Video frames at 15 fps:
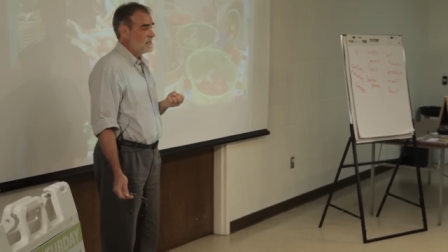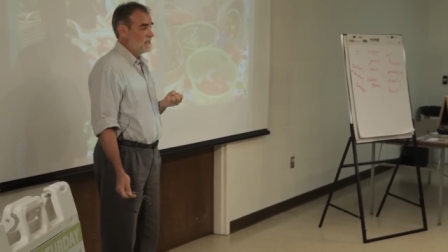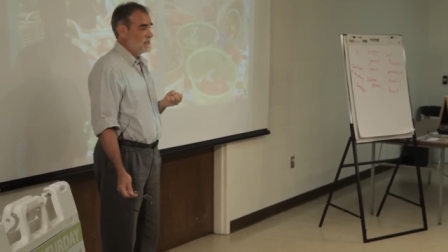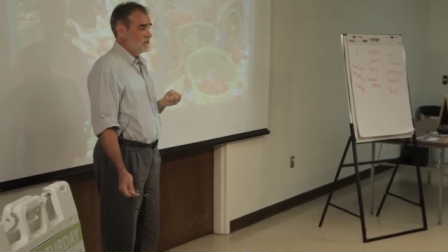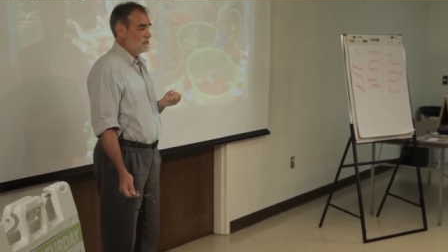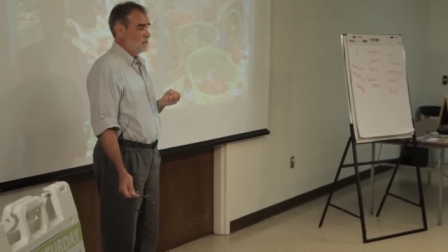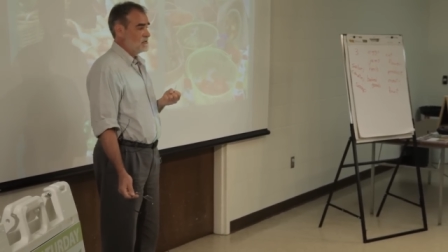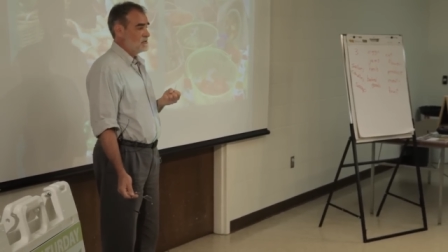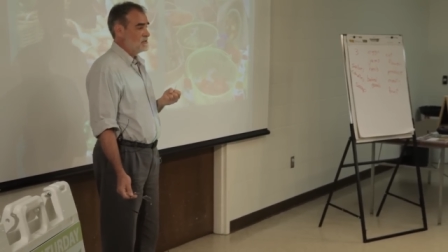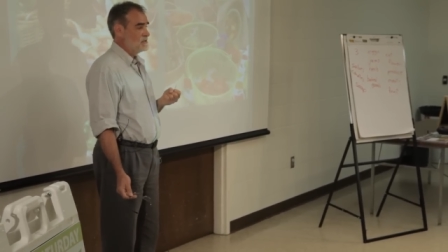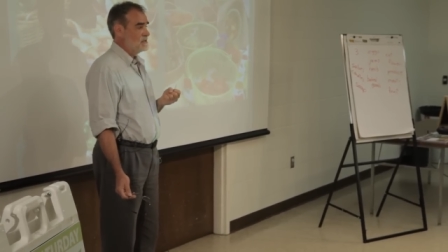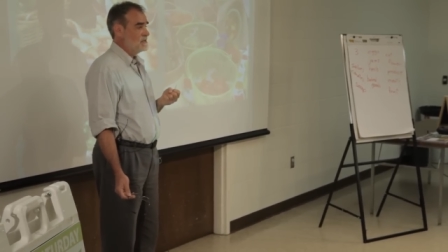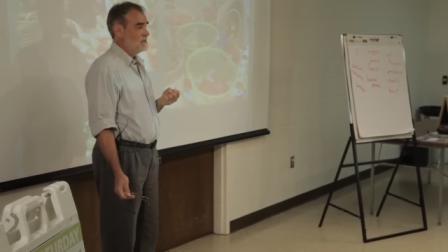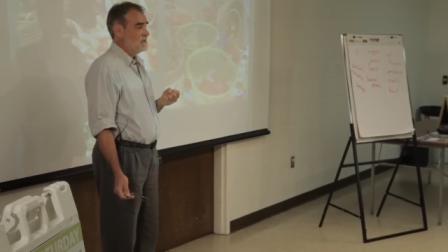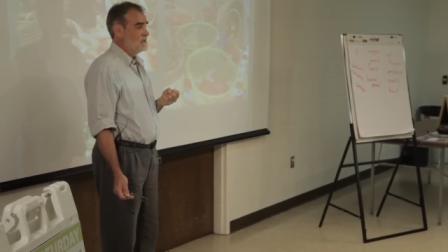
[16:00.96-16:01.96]
customers.
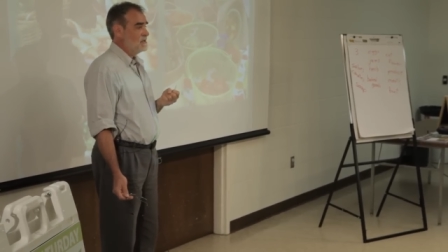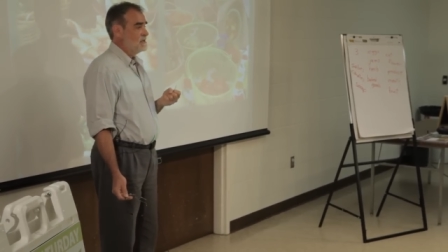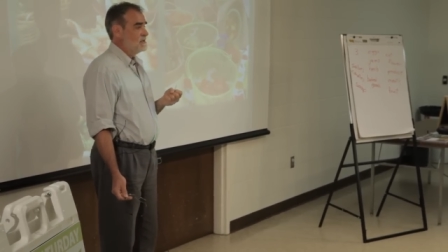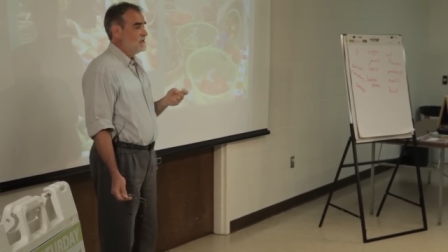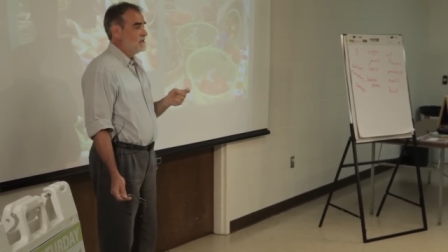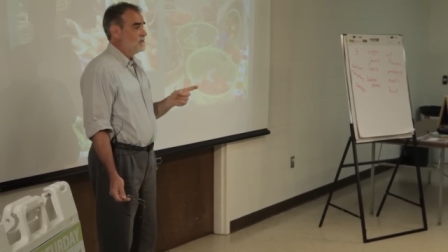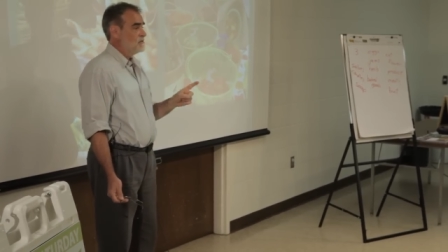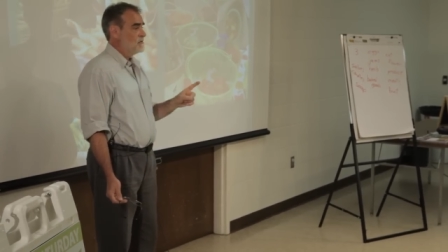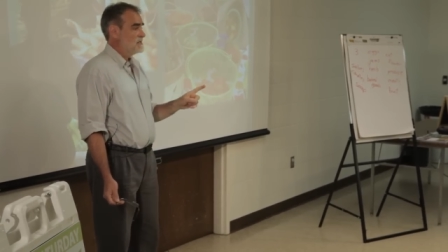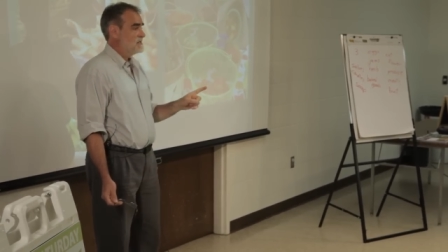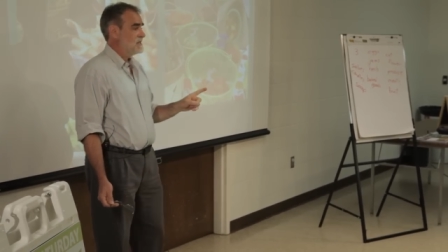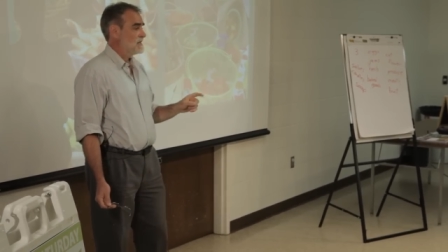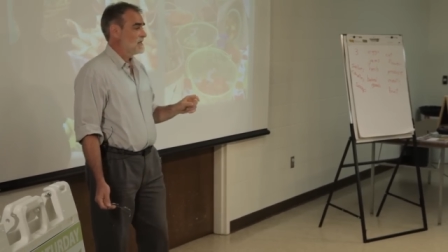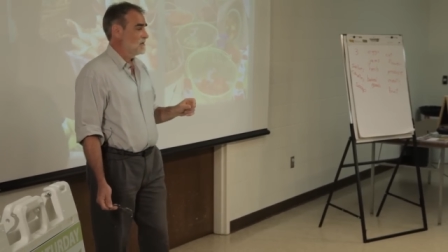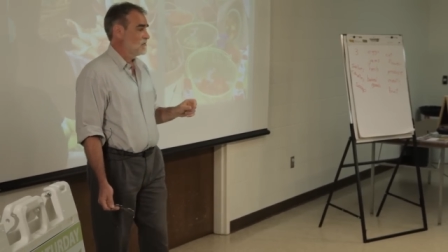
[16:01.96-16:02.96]
One
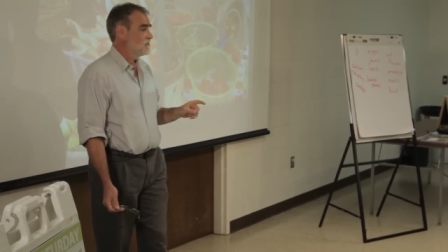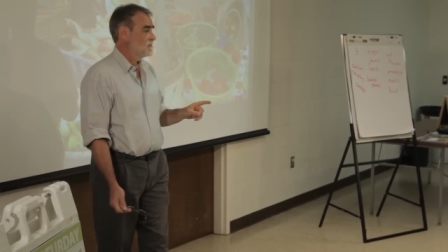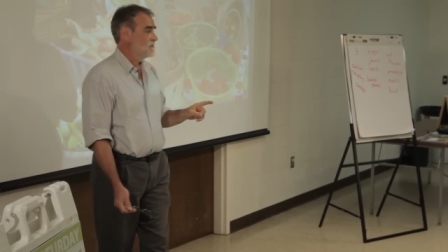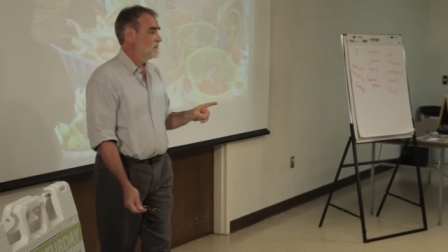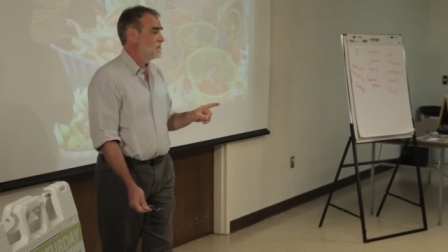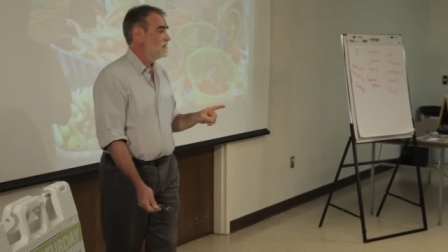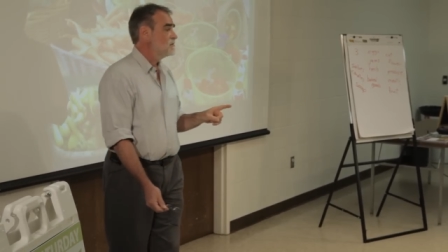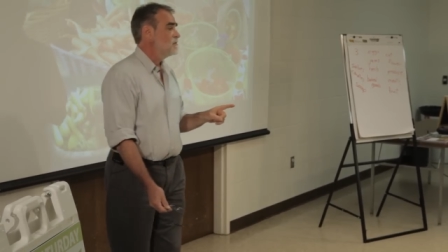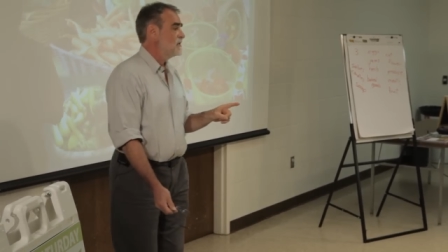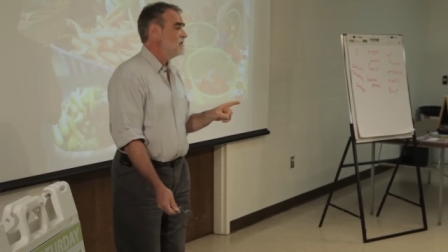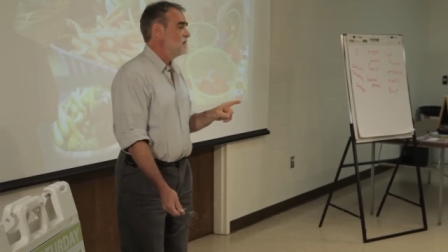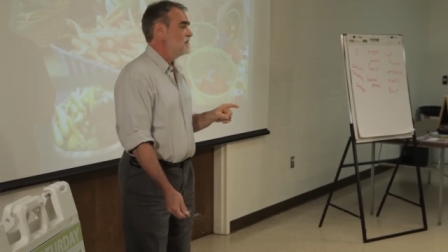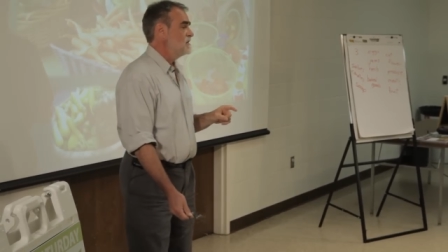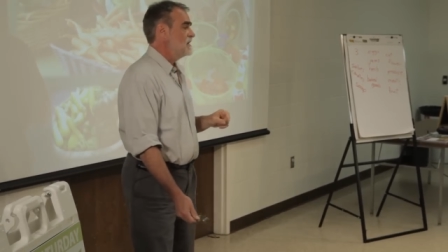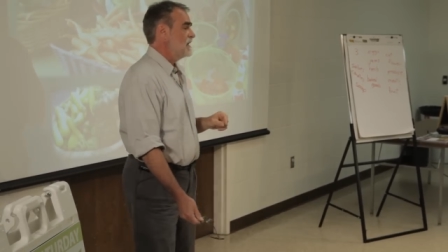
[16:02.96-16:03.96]
second. Let's go ahead and do the